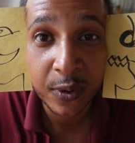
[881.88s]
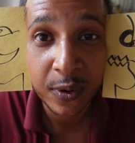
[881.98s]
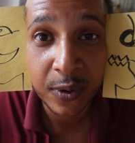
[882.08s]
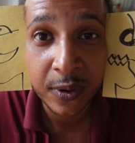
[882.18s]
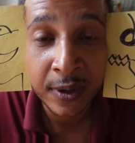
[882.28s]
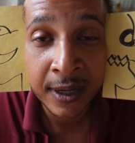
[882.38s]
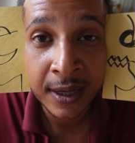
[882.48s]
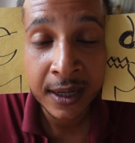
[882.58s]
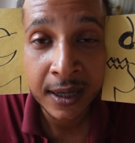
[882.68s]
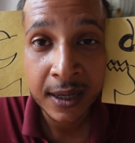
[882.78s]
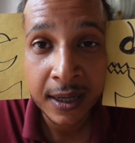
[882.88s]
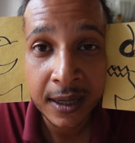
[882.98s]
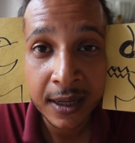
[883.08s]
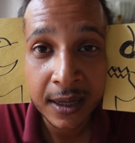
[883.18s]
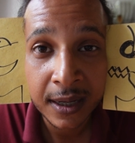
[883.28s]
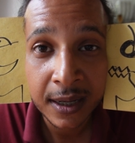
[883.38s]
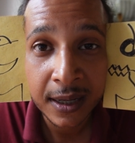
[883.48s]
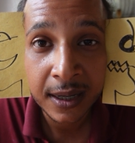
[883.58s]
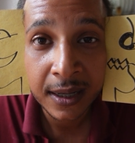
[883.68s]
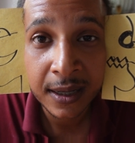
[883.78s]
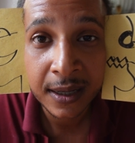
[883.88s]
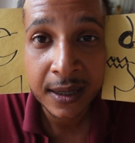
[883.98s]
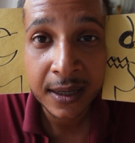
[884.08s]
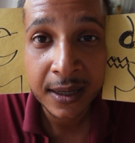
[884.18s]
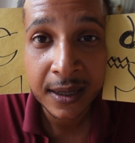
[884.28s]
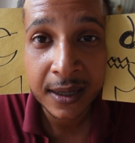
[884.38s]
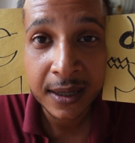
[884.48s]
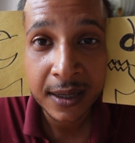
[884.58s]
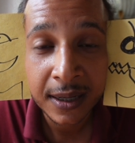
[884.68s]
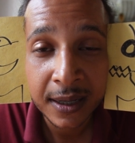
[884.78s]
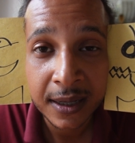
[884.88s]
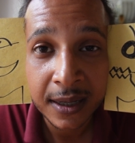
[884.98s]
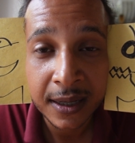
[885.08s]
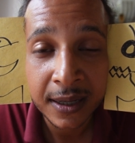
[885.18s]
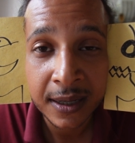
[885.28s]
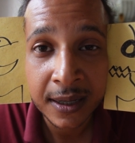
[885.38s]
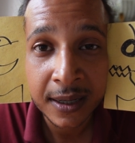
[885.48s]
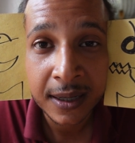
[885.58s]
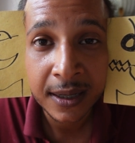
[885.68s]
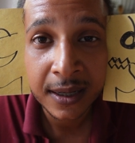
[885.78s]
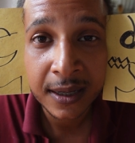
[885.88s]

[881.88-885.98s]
[no speech]